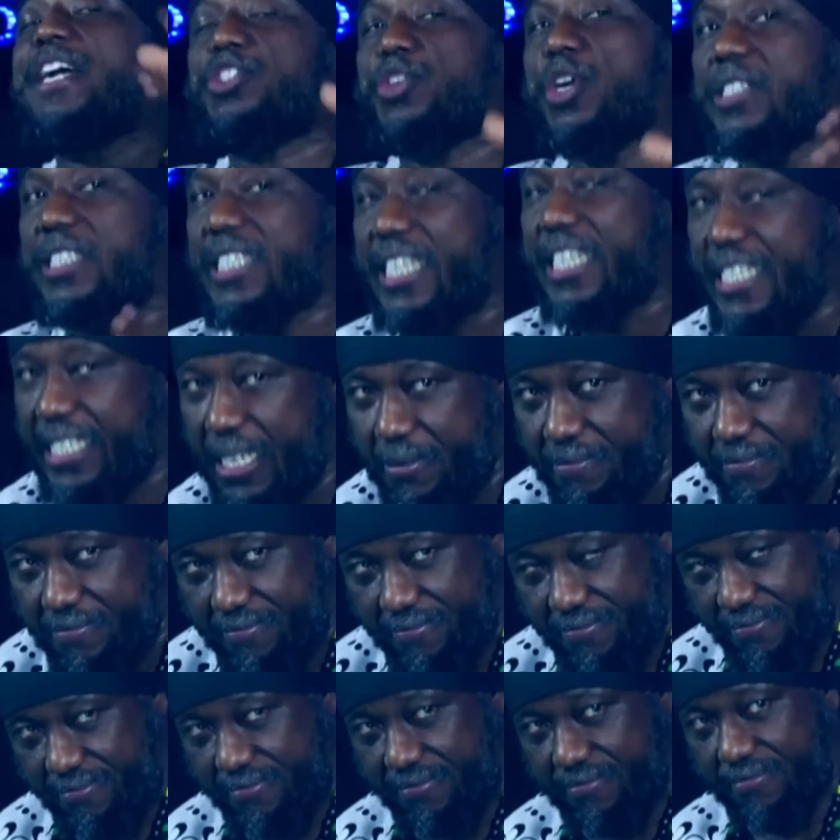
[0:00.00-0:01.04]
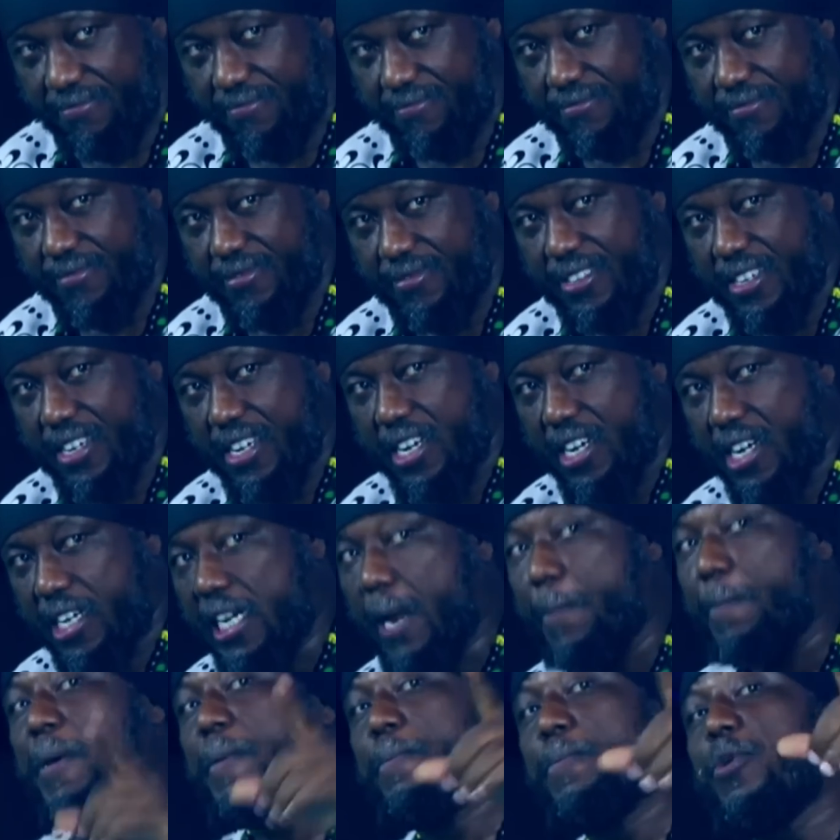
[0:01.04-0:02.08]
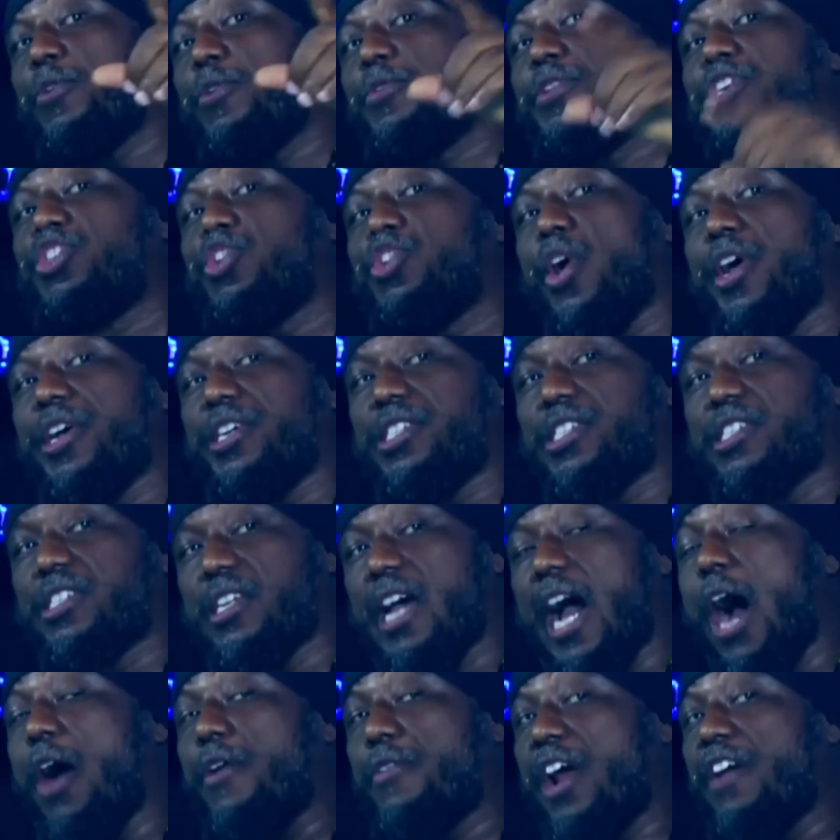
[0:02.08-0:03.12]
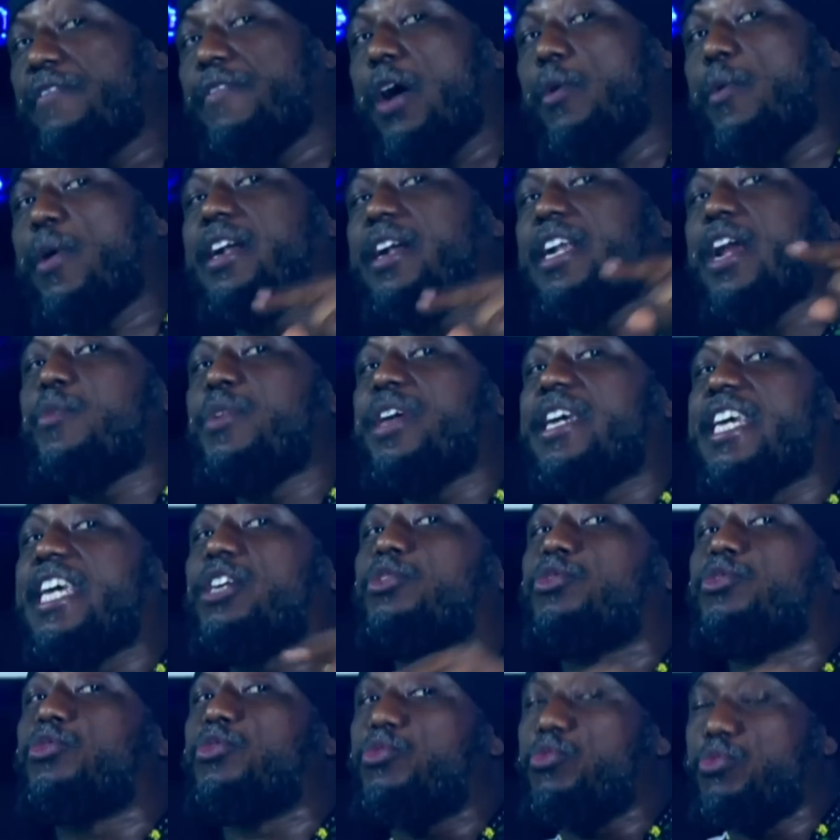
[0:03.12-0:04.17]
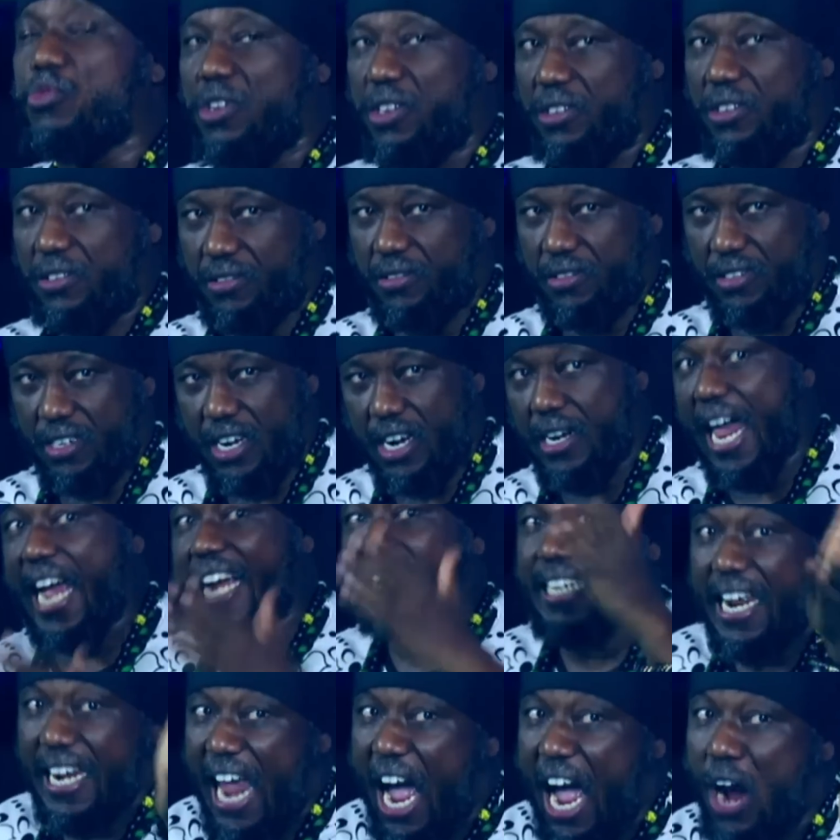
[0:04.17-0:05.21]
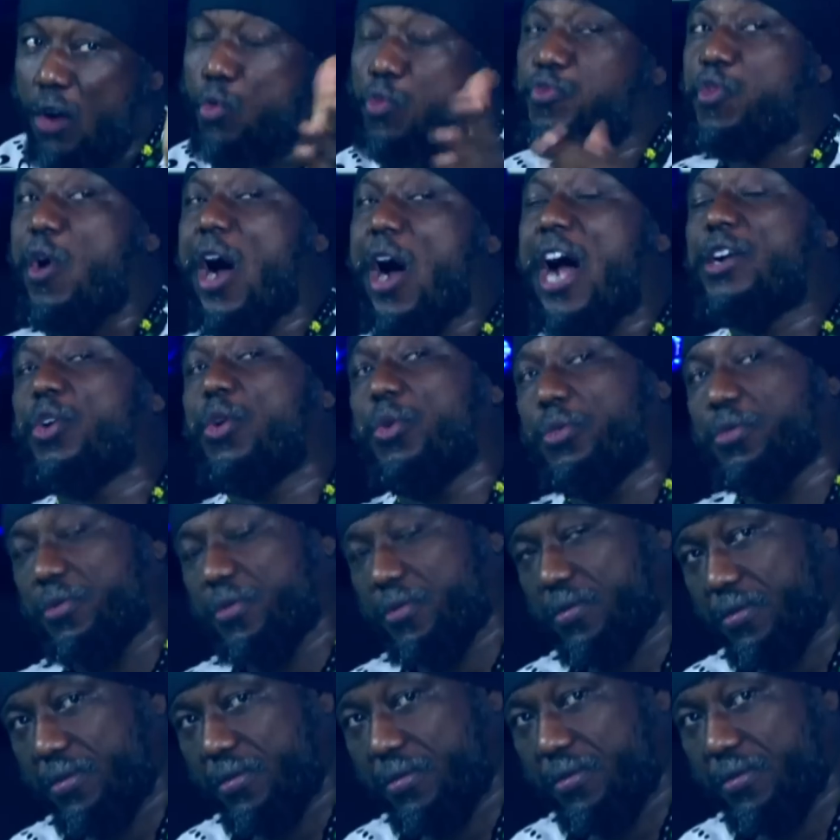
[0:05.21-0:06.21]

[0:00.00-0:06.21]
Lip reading: patriotism, the people rejoice. However, when the wicked rule, like Nana Akufo-Addo